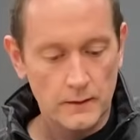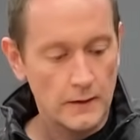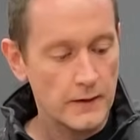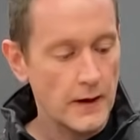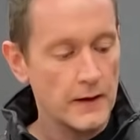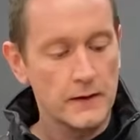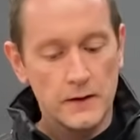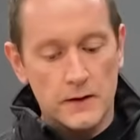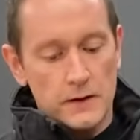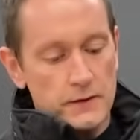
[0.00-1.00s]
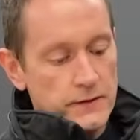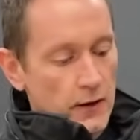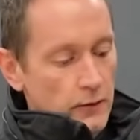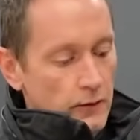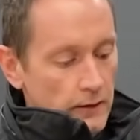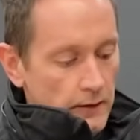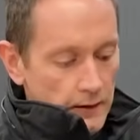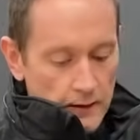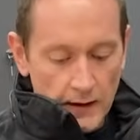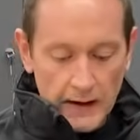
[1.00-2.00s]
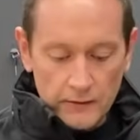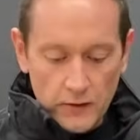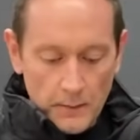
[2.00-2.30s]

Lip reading: Okay, so here at the